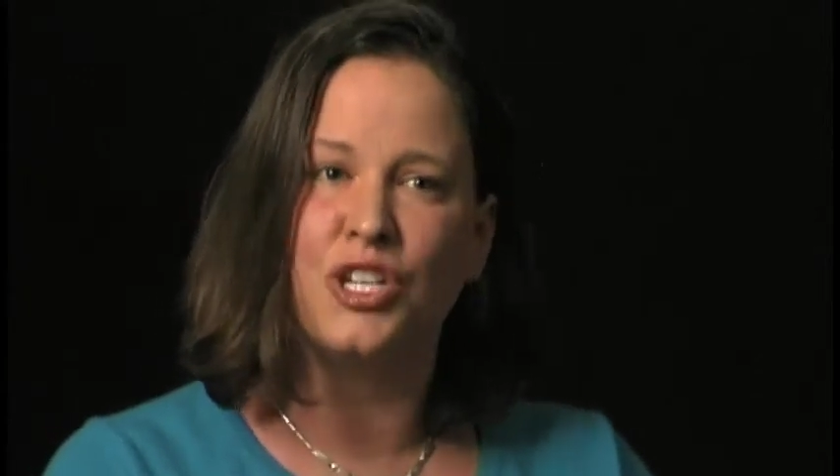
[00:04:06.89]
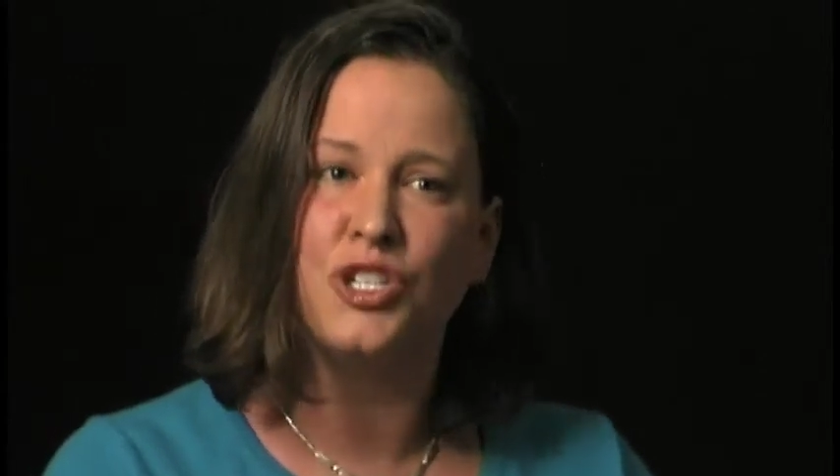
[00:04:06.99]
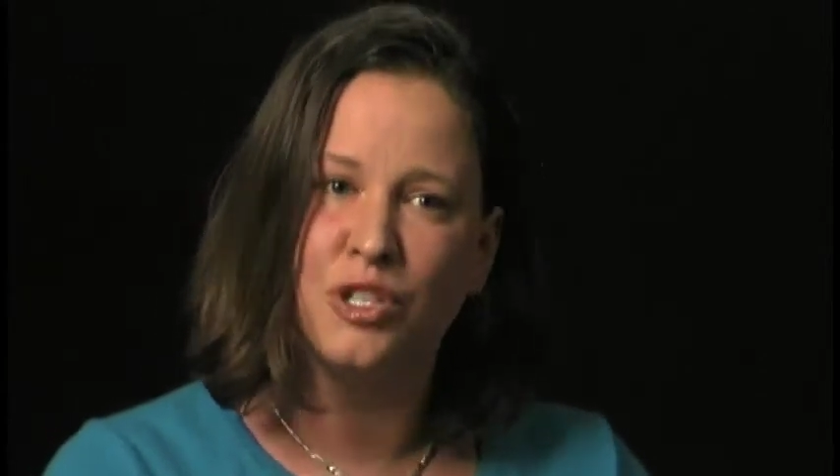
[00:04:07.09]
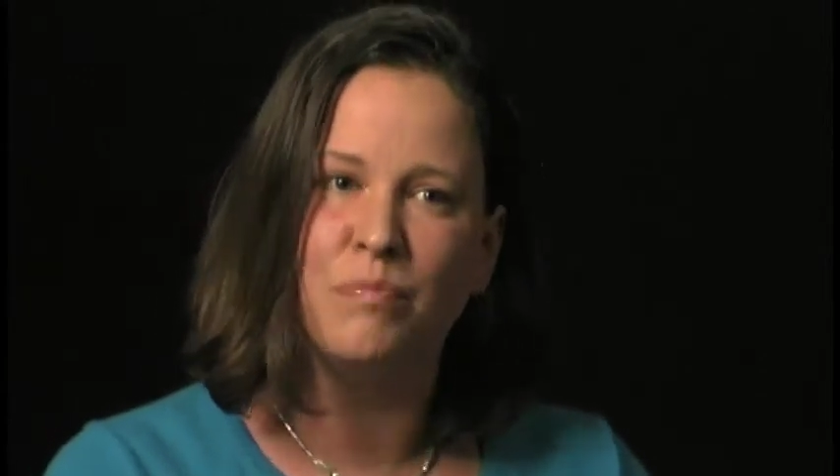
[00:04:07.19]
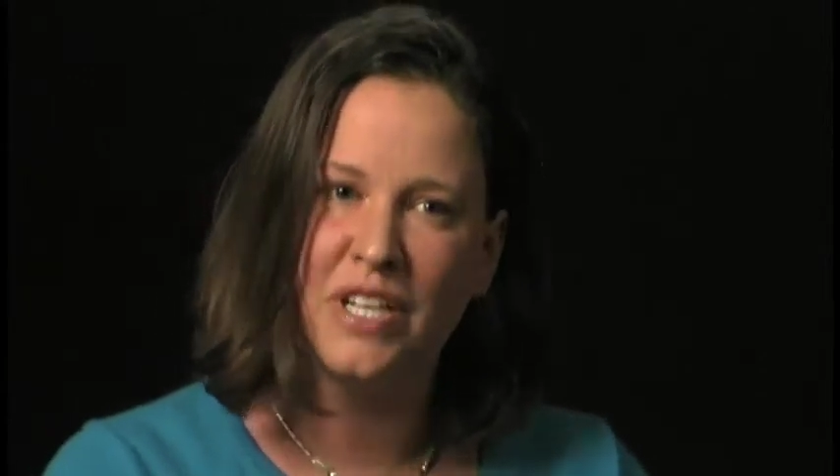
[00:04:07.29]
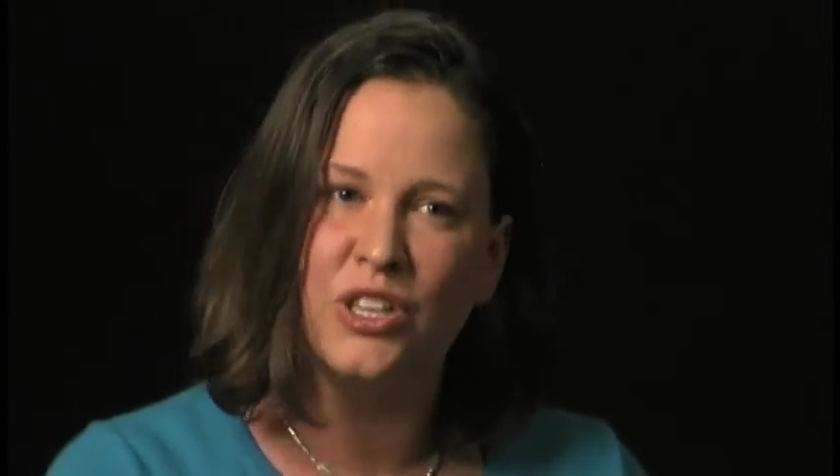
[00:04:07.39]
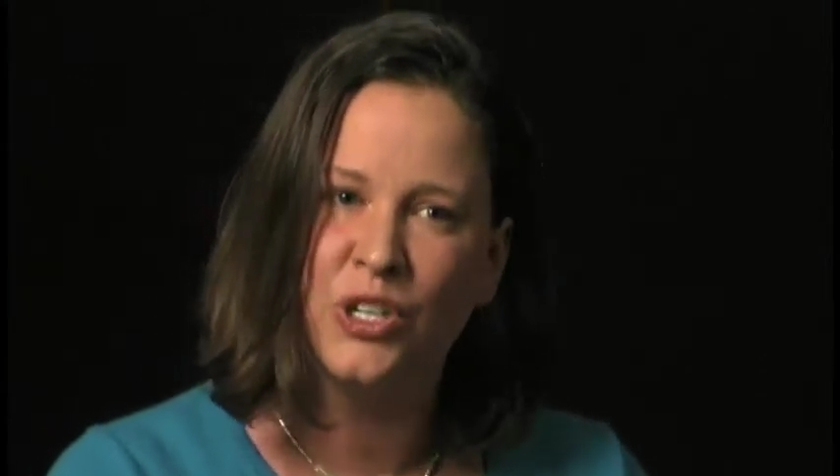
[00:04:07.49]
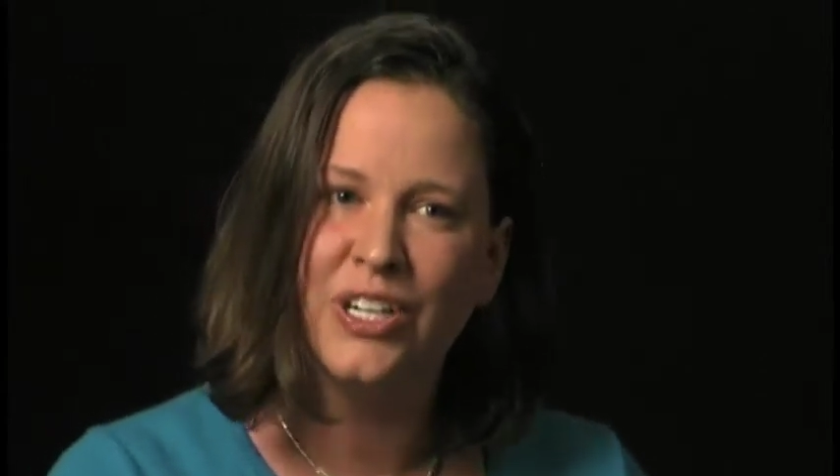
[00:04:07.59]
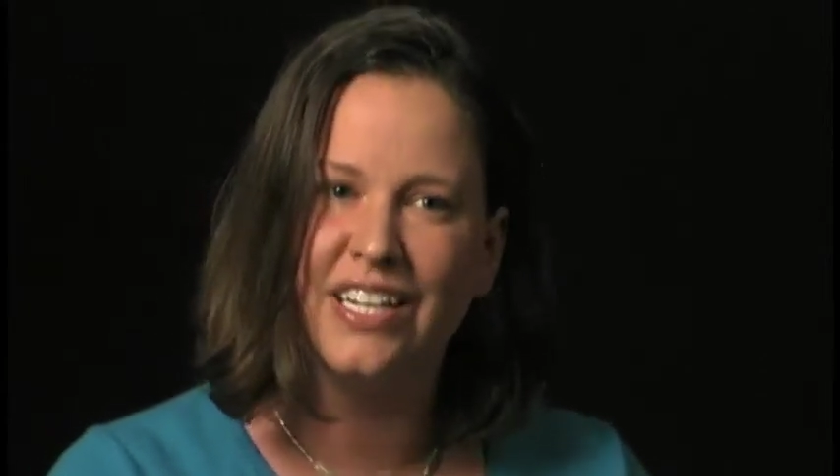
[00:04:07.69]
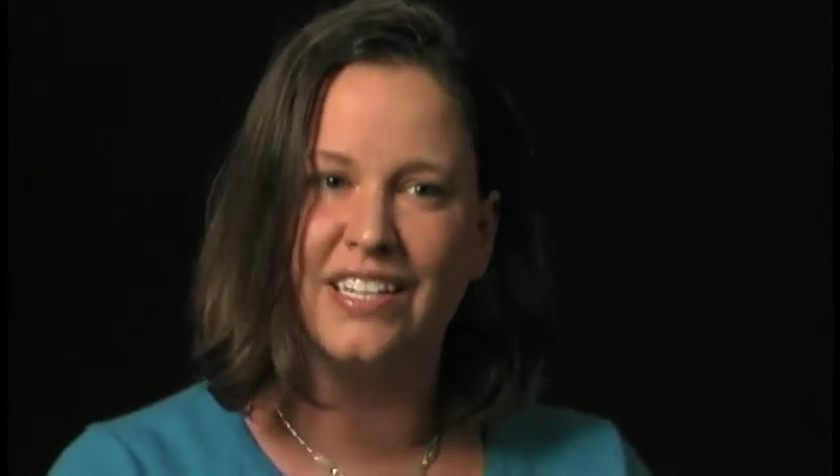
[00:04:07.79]
I should be
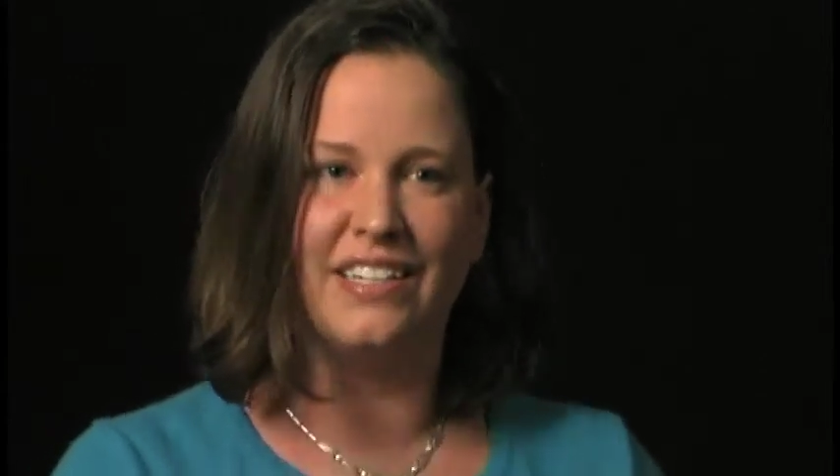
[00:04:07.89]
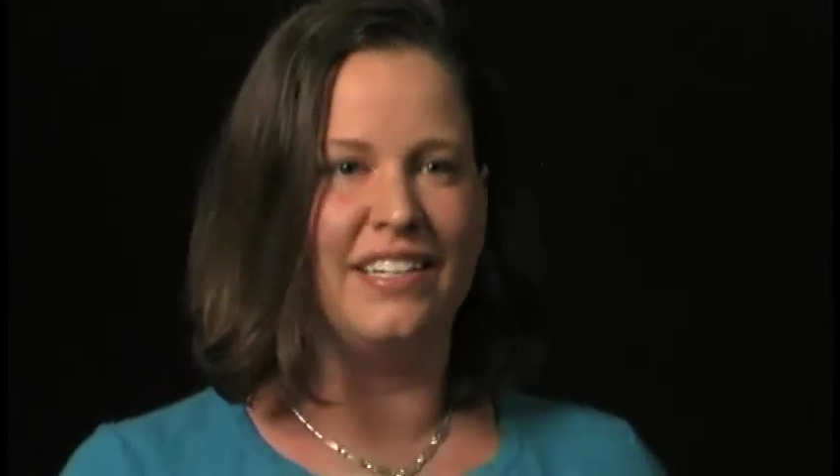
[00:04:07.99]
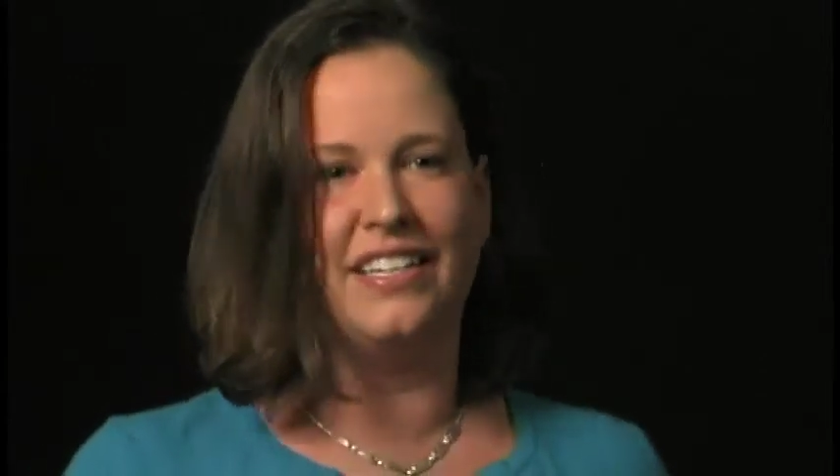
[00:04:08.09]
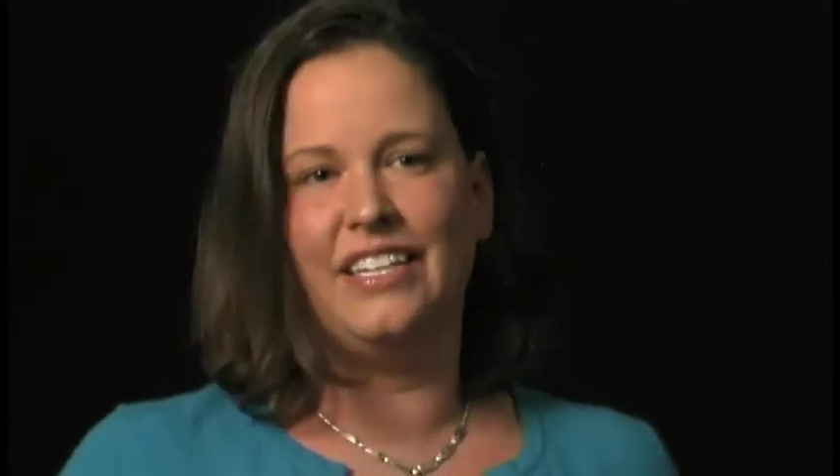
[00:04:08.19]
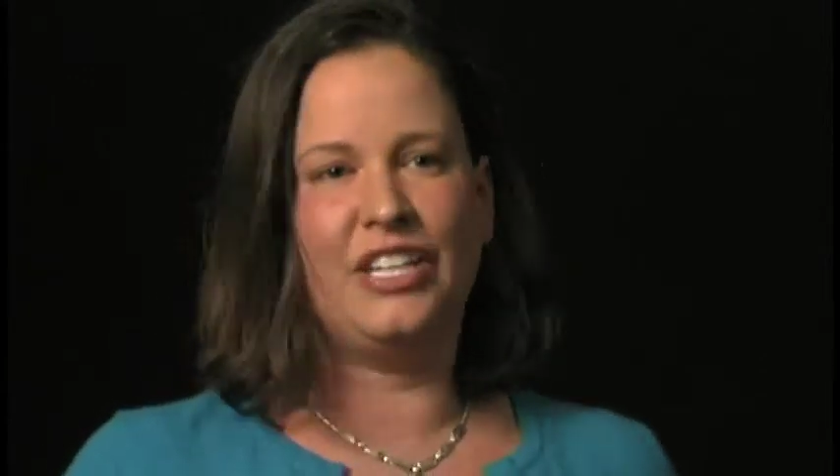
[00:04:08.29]
learning.